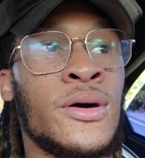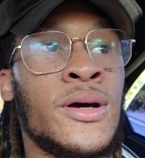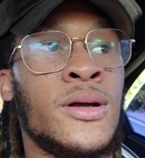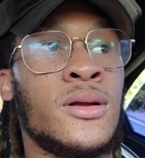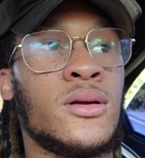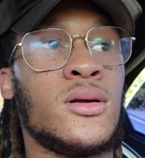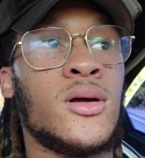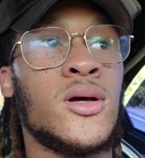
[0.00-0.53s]

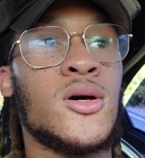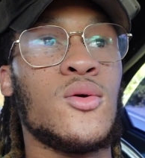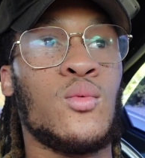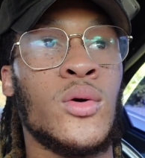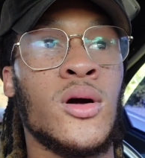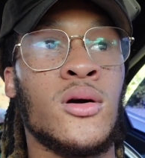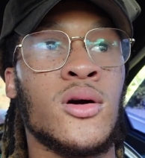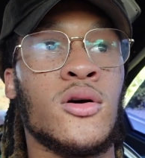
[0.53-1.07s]
and
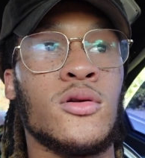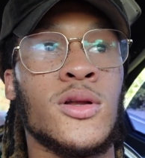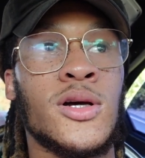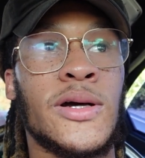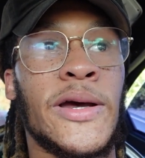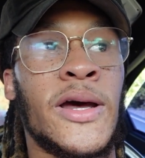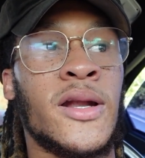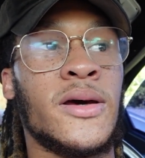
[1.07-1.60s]
we're gonna go
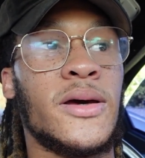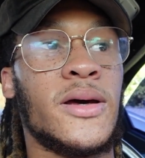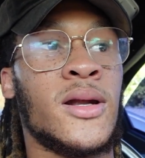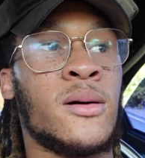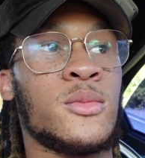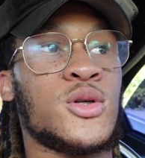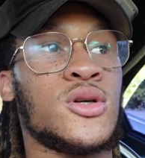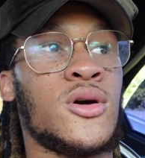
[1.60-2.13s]
look at it, and
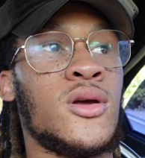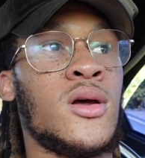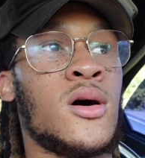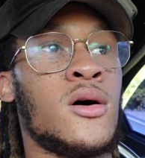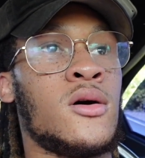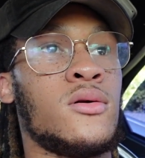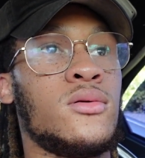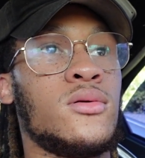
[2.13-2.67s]
I'm gonna show
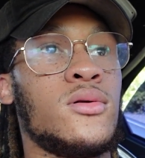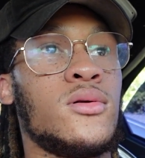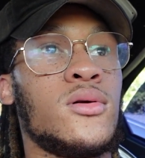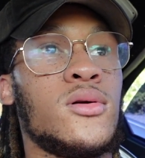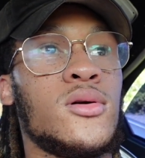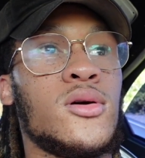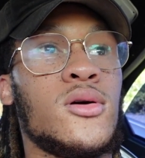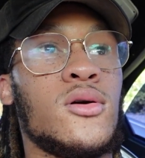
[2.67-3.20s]
y'all
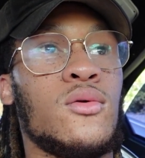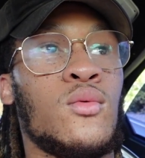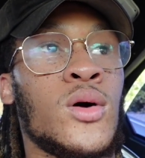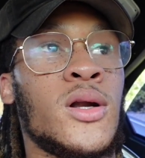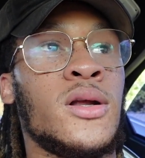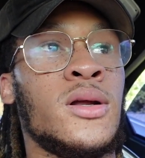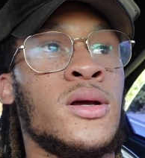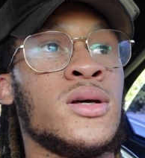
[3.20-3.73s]

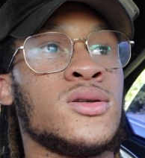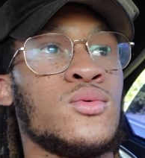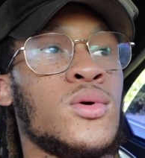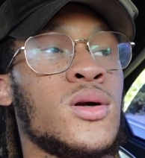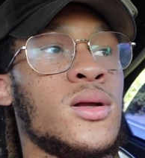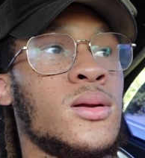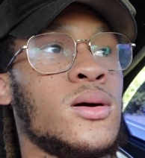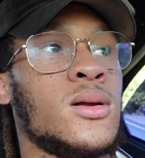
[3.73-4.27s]
what it is and
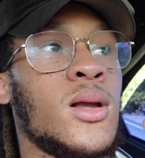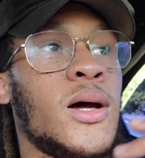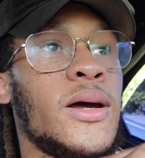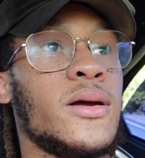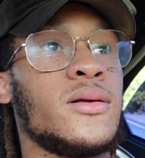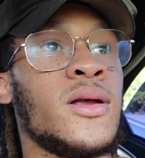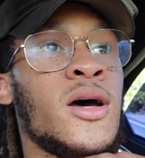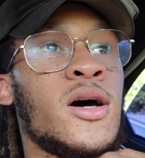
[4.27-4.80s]
what it look
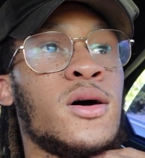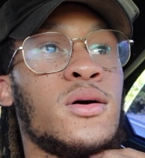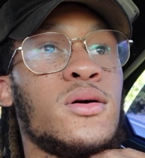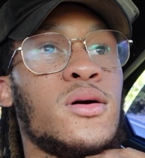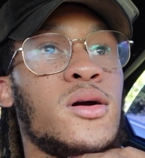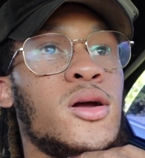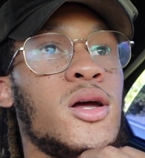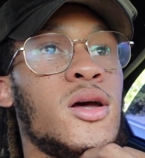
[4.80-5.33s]
like. Now,
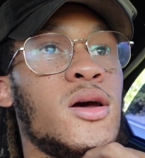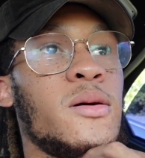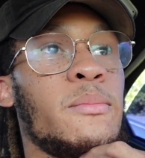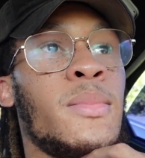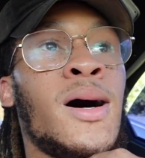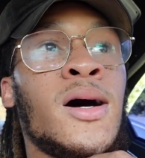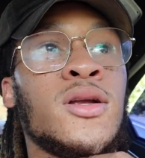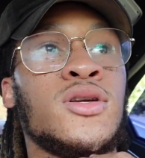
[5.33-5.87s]

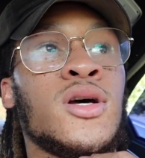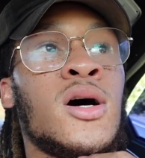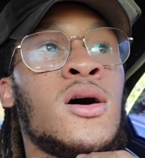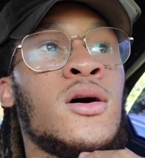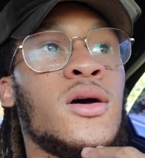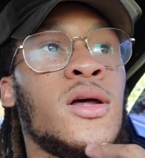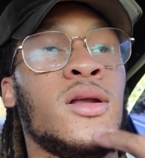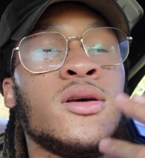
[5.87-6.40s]
mind
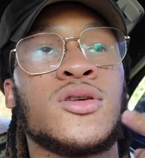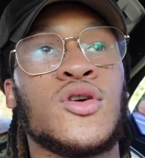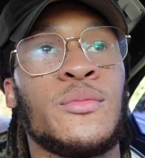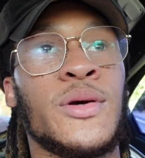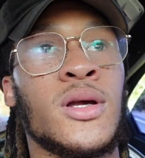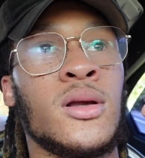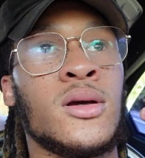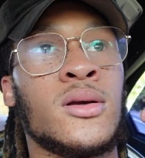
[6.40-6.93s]
y'all, it is gonna
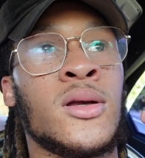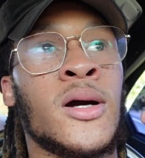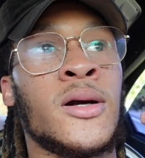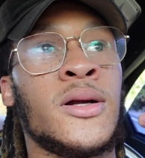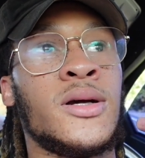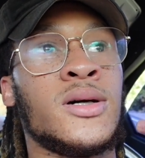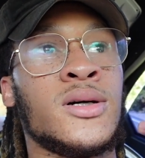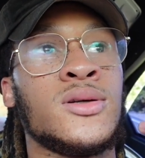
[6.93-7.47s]
be a little
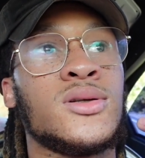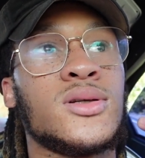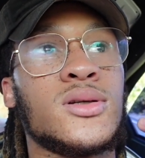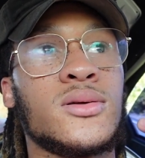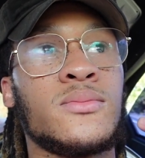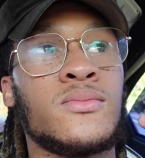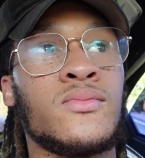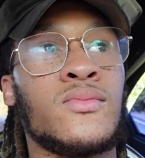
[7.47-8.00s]
dirty because
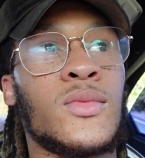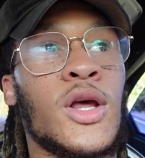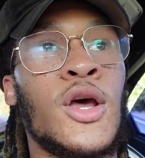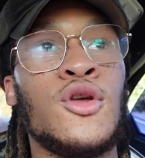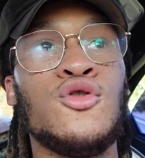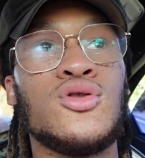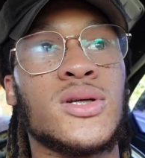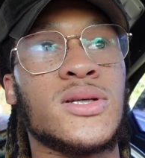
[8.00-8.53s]
it
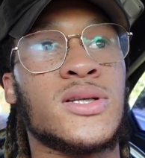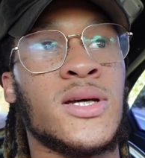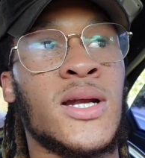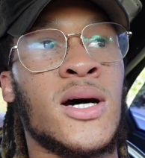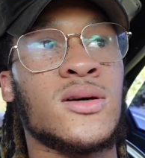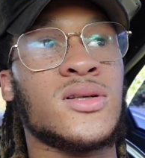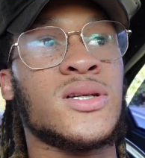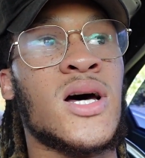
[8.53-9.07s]
used to sit
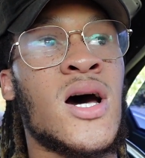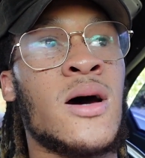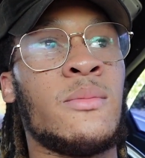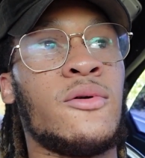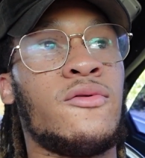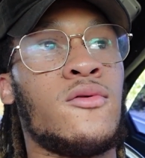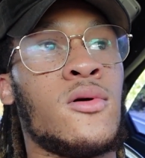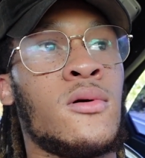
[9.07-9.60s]
outside
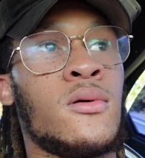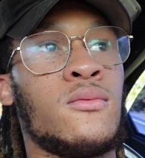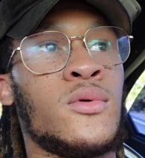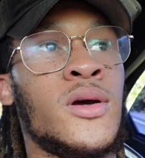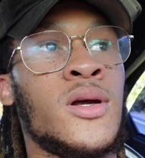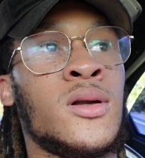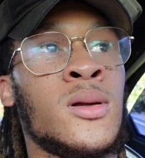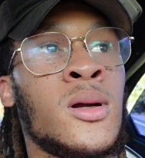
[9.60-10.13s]
before
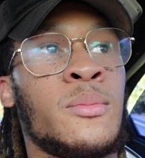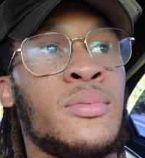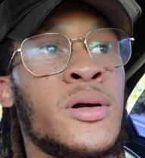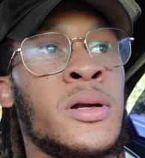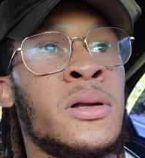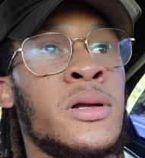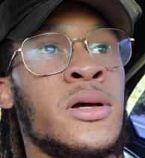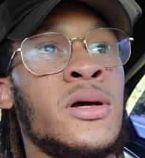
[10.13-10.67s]
we ended up
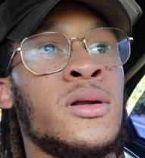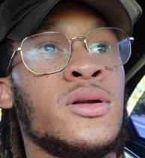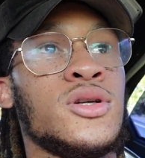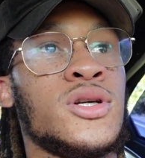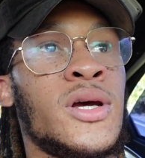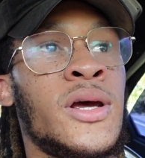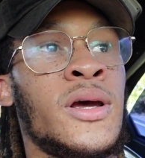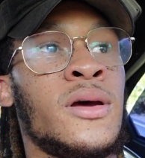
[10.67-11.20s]
putting it in the
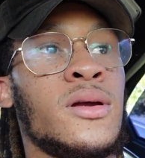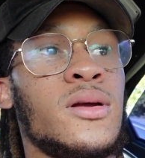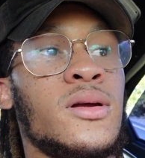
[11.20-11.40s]
shed.